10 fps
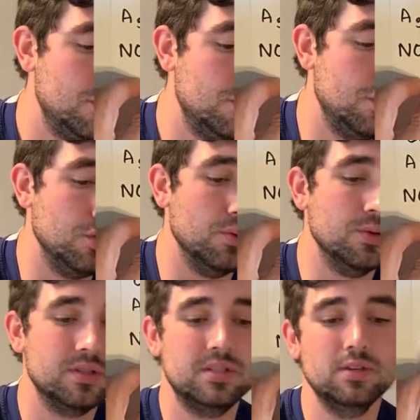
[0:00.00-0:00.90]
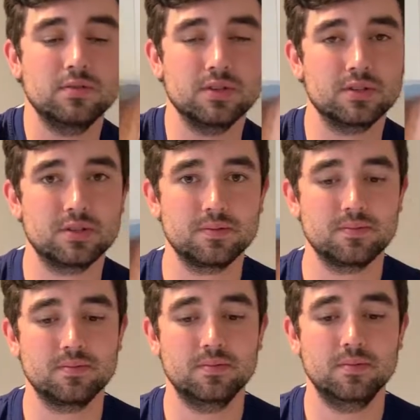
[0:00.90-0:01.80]
2 silvers.
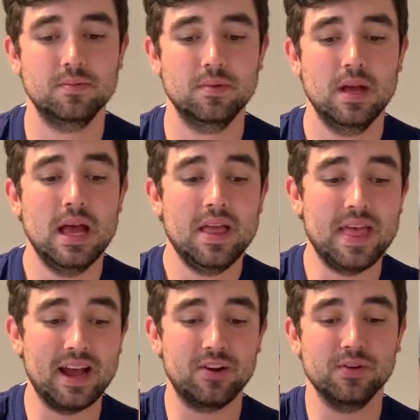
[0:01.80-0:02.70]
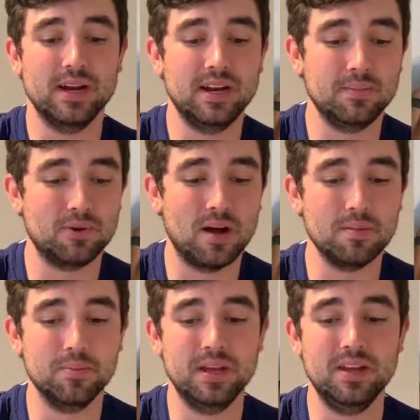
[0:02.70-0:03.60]
That created a
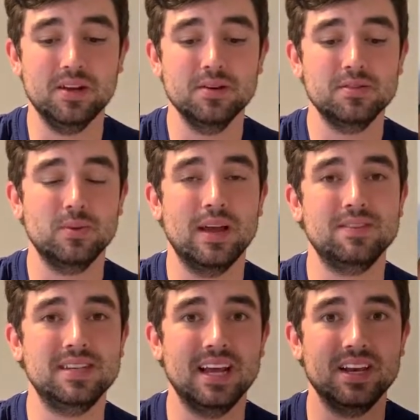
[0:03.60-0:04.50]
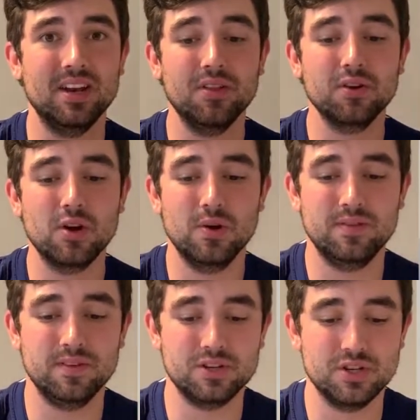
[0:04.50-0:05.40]
problem here, so we have to take another
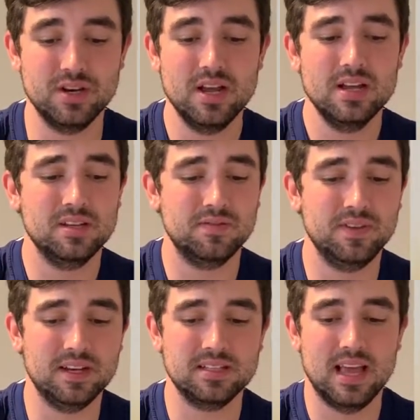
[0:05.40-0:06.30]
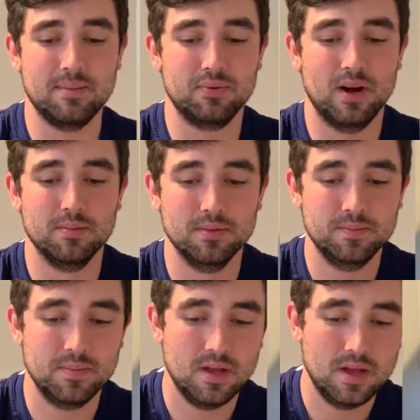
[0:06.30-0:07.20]
coefficient to fix that problem
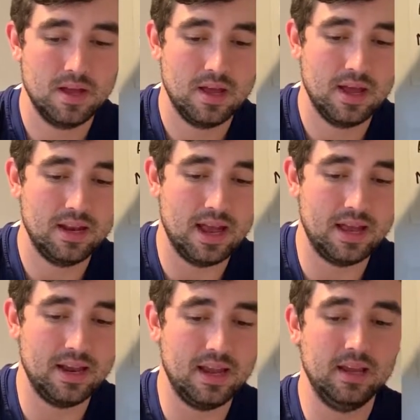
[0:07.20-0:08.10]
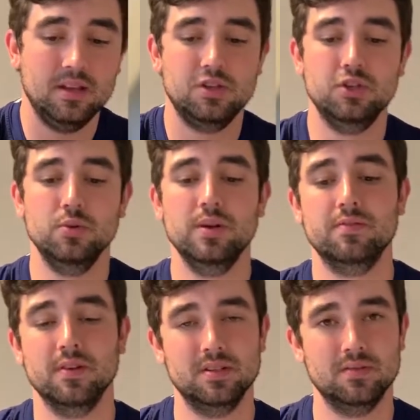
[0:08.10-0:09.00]
and add a 2 in
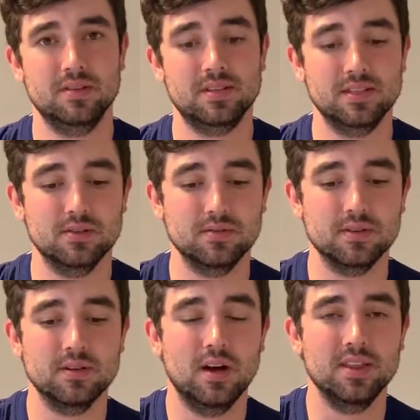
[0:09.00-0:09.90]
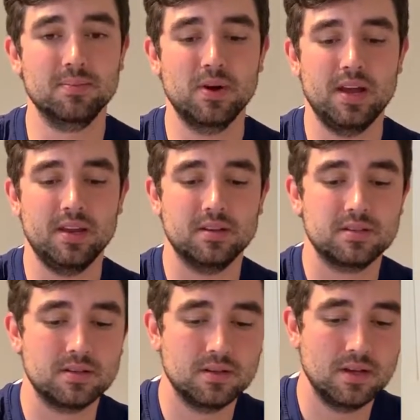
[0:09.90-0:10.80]
front of the silver on the
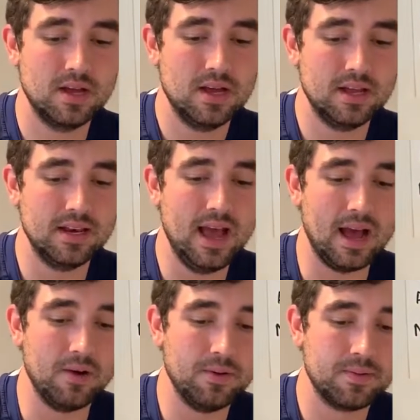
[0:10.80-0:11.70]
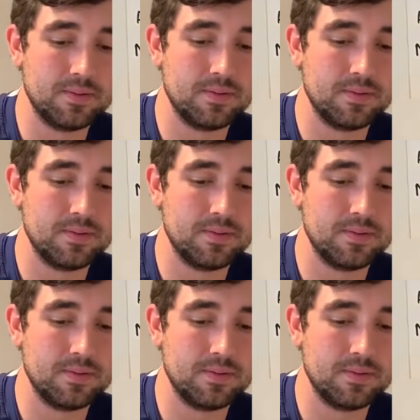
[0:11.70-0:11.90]
products. Now,